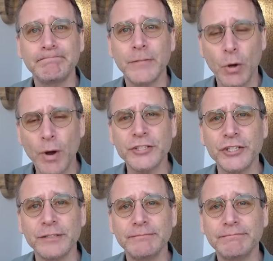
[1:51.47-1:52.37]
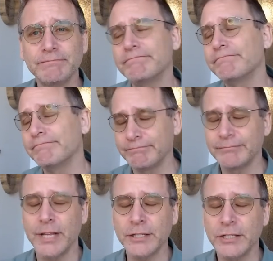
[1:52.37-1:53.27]
Go watch it.
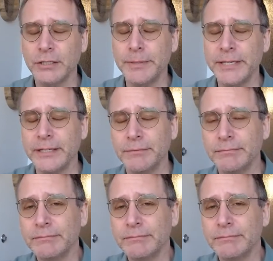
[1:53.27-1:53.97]
I'll still be here.